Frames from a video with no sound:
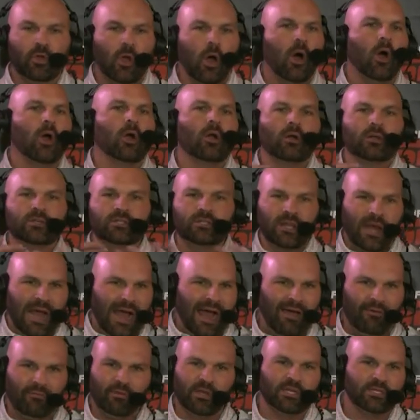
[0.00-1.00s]
Carr is the
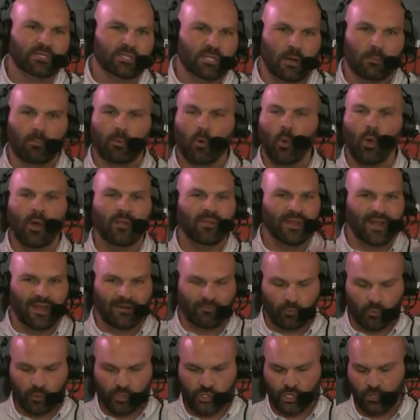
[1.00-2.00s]
obvious number one that
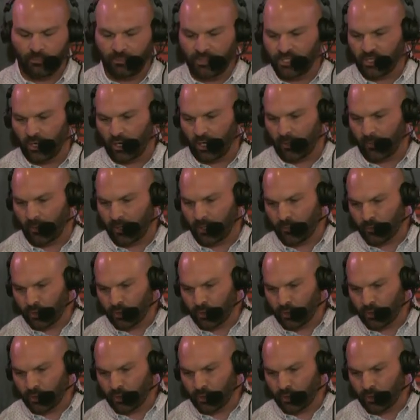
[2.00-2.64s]
everyone should be talking about.